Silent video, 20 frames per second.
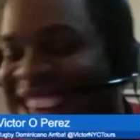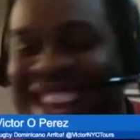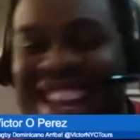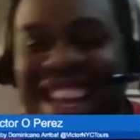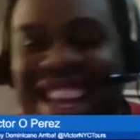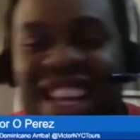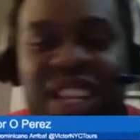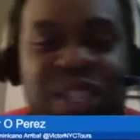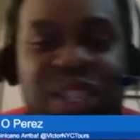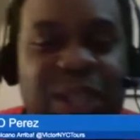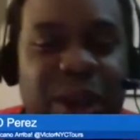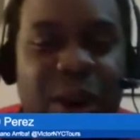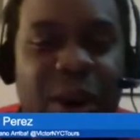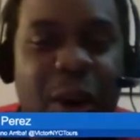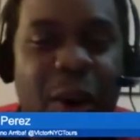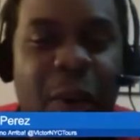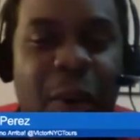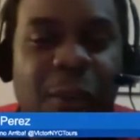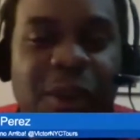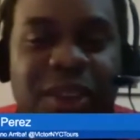
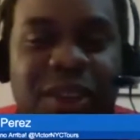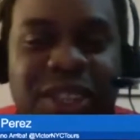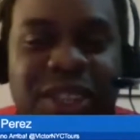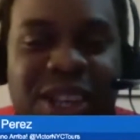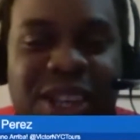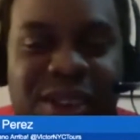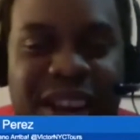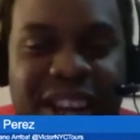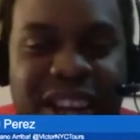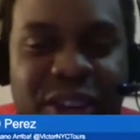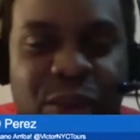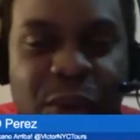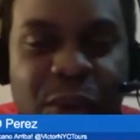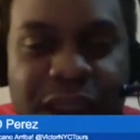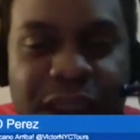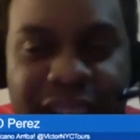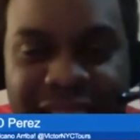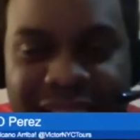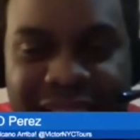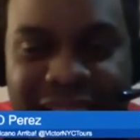So we'll see you next
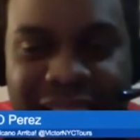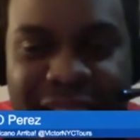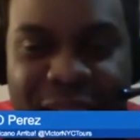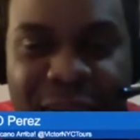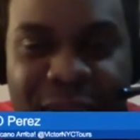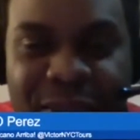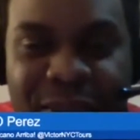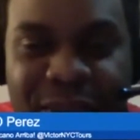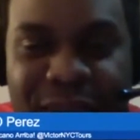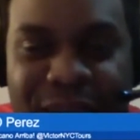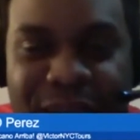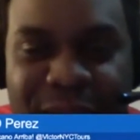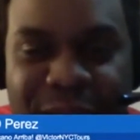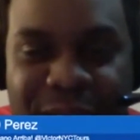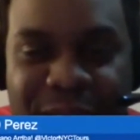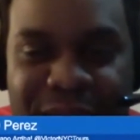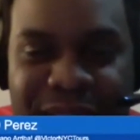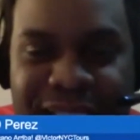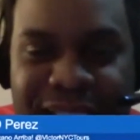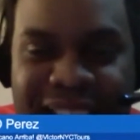week, hopefully with
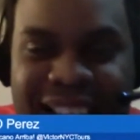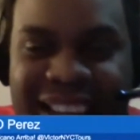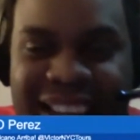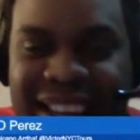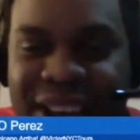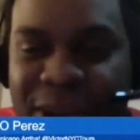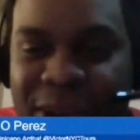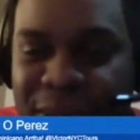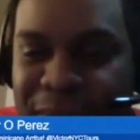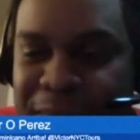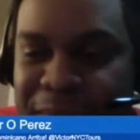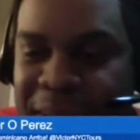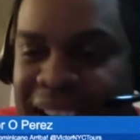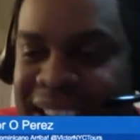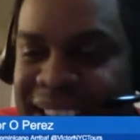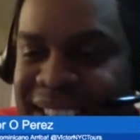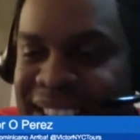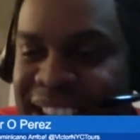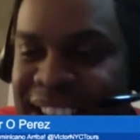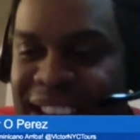the whole band
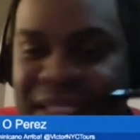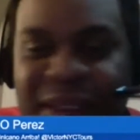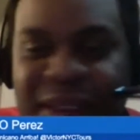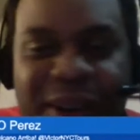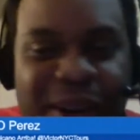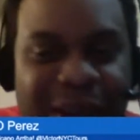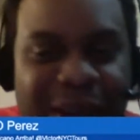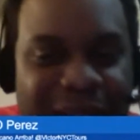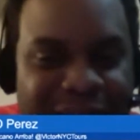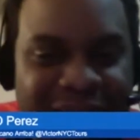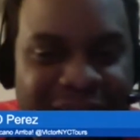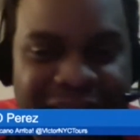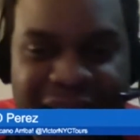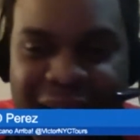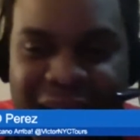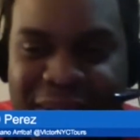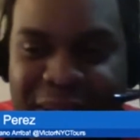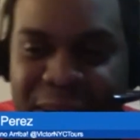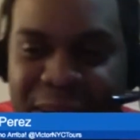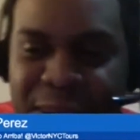together, giving
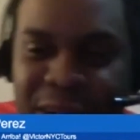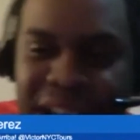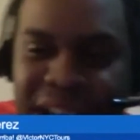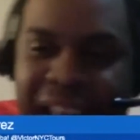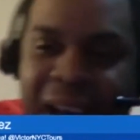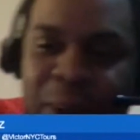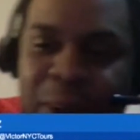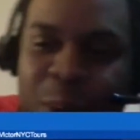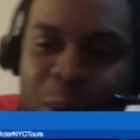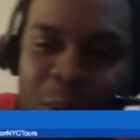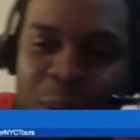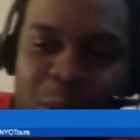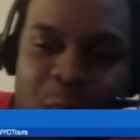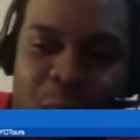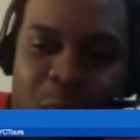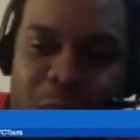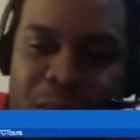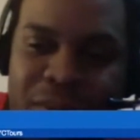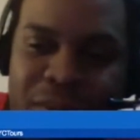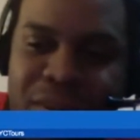you an hour
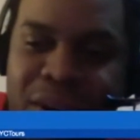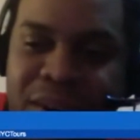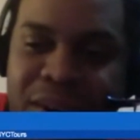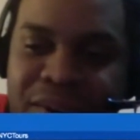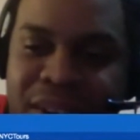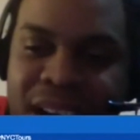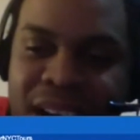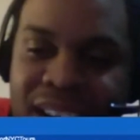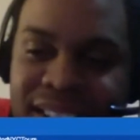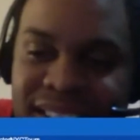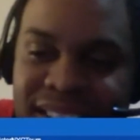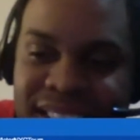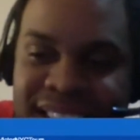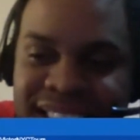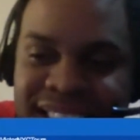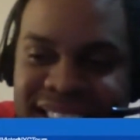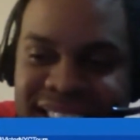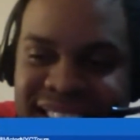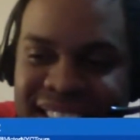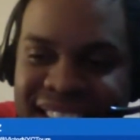worth of content.
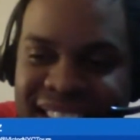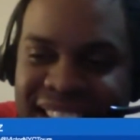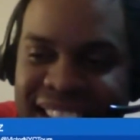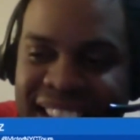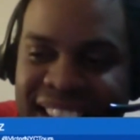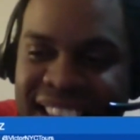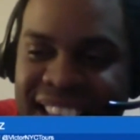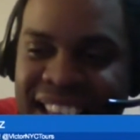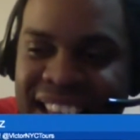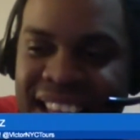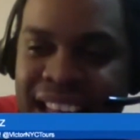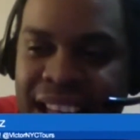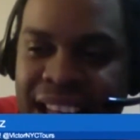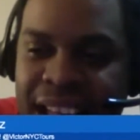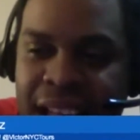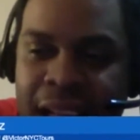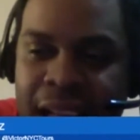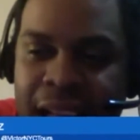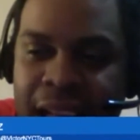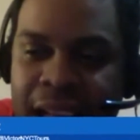
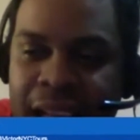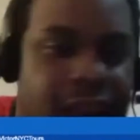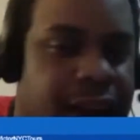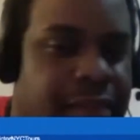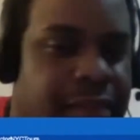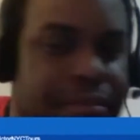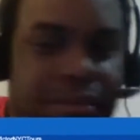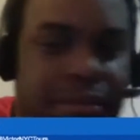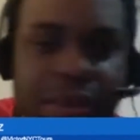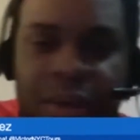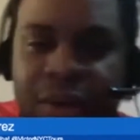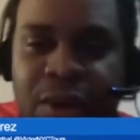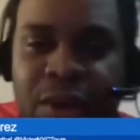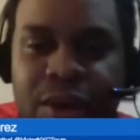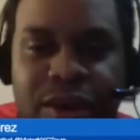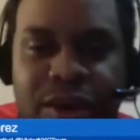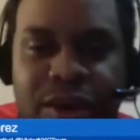And of course,